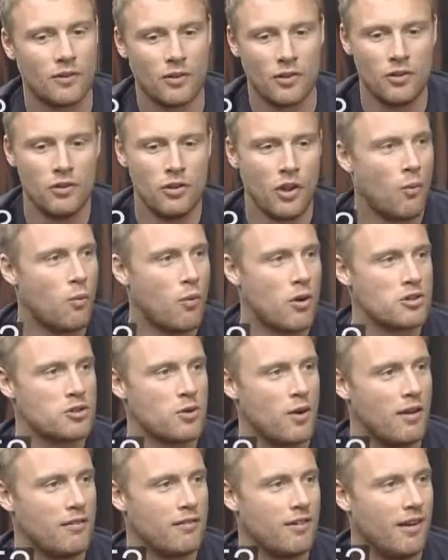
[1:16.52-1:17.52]
None
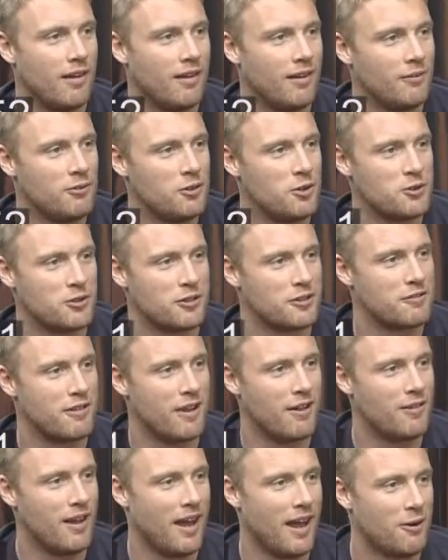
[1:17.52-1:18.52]
whatsoever. I'm useless
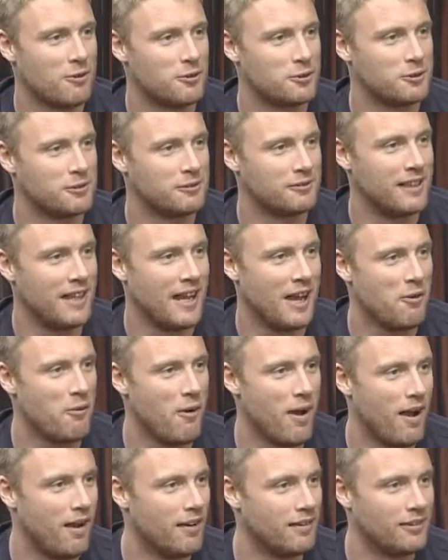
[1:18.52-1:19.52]
around the house,
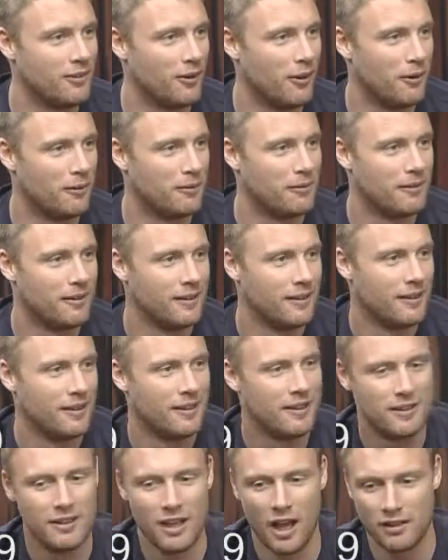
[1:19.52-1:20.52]
DIY, so
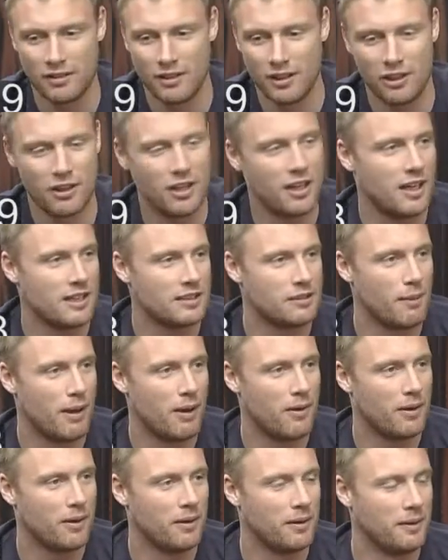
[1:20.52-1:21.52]
no, I think cricket's
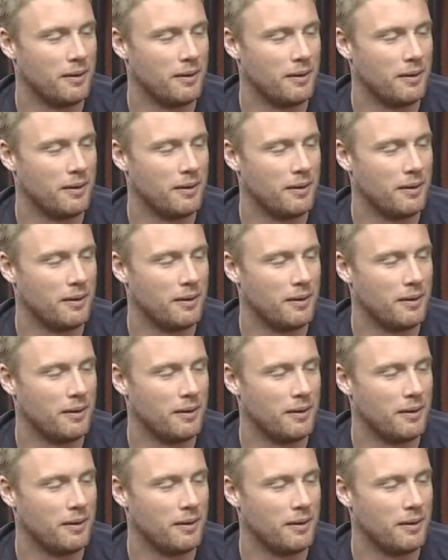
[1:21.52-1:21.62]
about it.